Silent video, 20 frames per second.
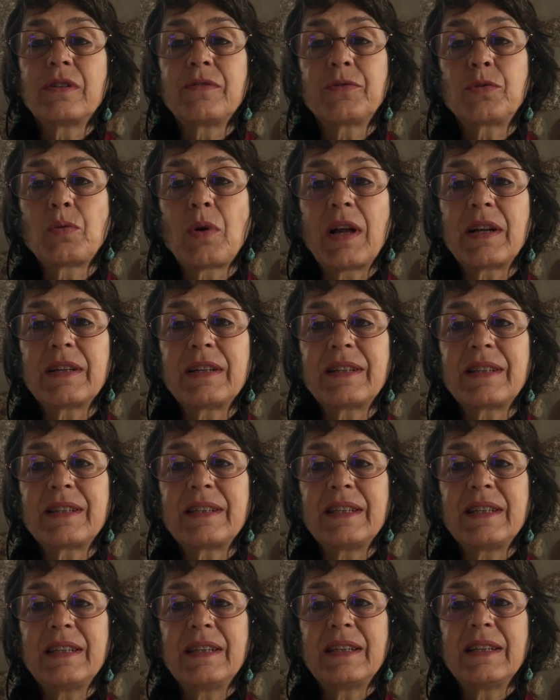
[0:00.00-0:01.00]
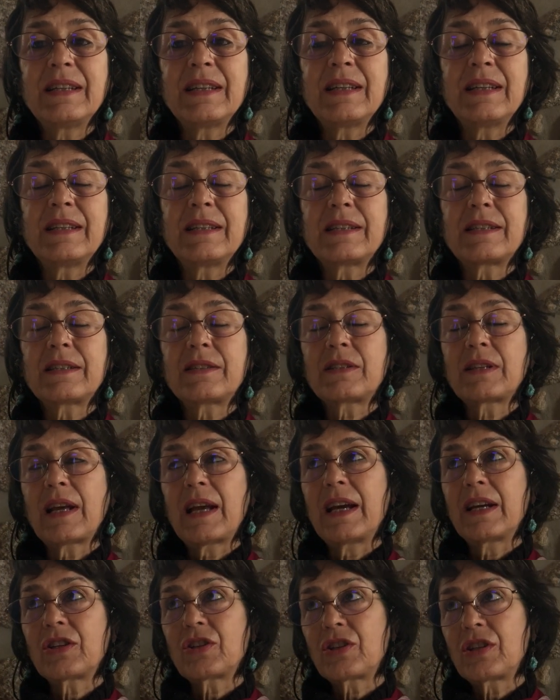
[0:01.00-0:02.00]
of duality is
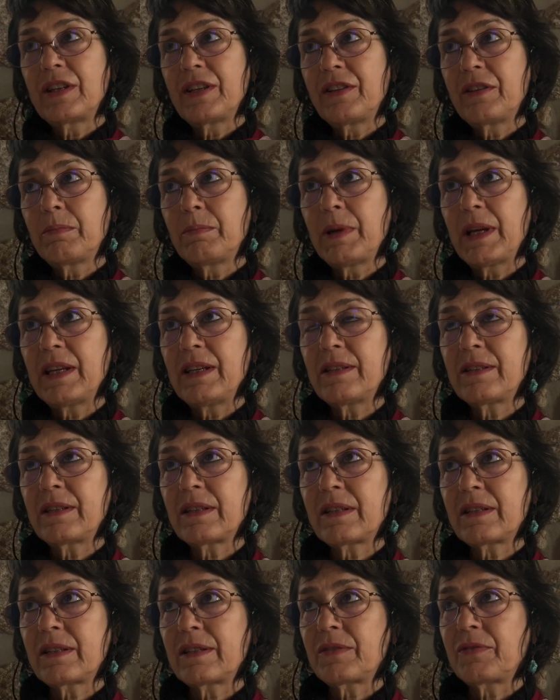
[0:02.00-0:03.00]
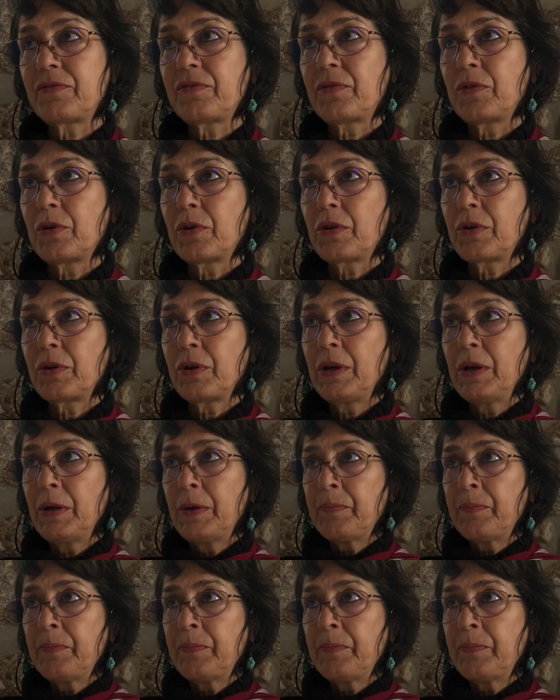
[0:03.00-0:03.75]
actually the basics for